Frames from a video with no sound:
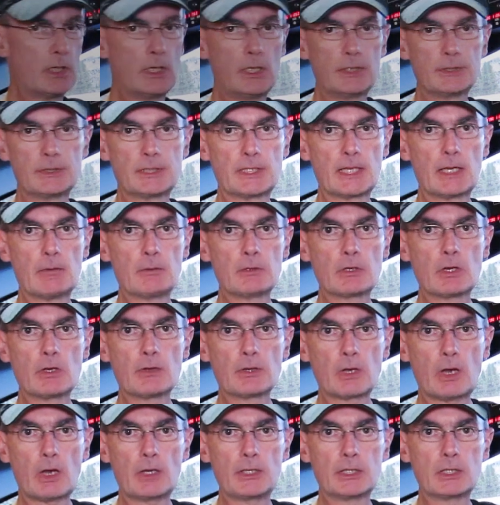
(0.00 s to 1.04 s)
So there we go,
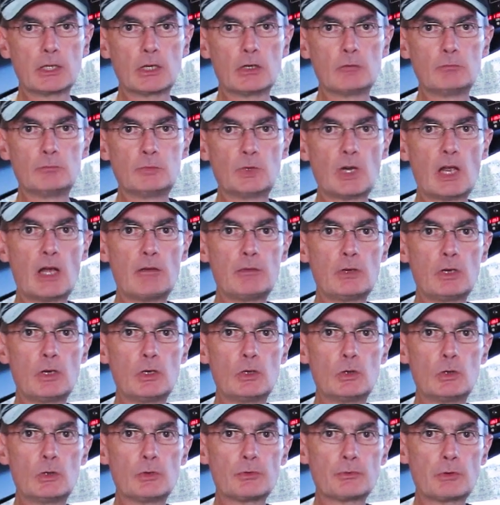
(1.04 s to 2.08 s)
the Honeycomb
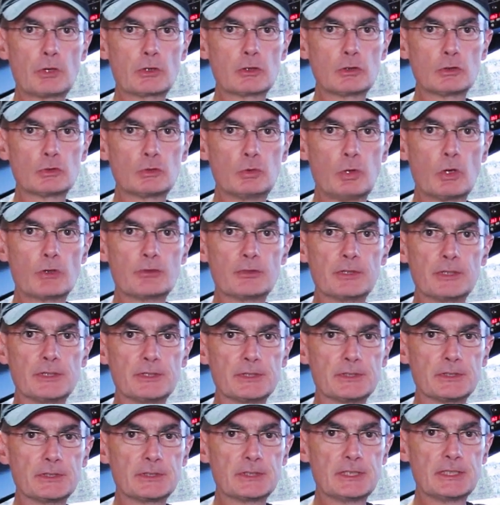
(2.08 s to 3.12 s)
Bravo Throttle
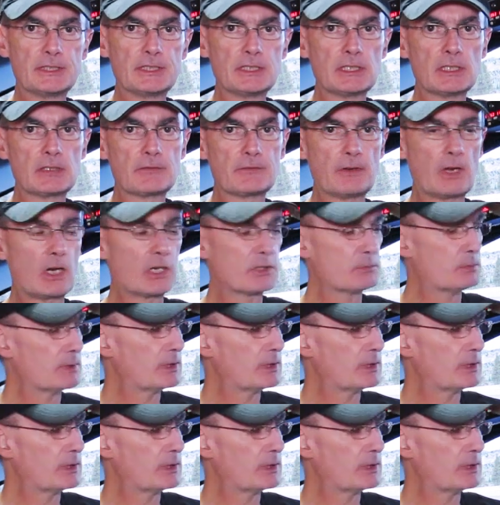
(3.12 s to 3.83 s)
Quadrant. This is as far as we